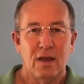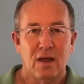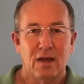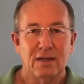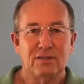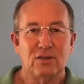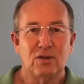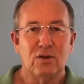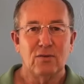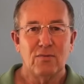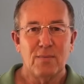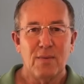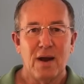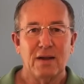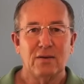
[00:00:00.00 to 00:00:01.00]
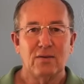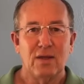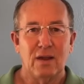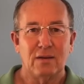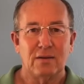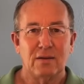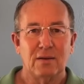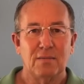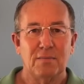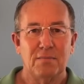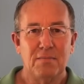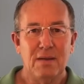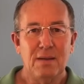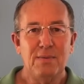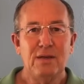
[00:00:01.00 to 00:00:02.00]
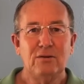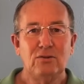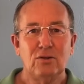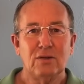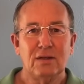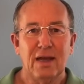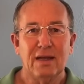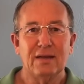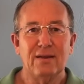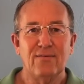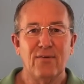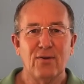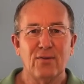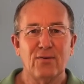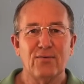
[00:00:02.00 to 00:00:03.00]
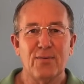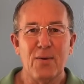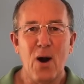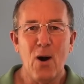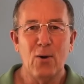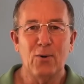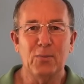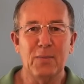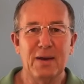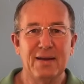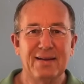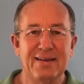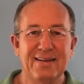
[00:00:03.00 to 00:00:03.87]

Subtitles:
it's a good reminder that maybe you shouldn't get any further from home.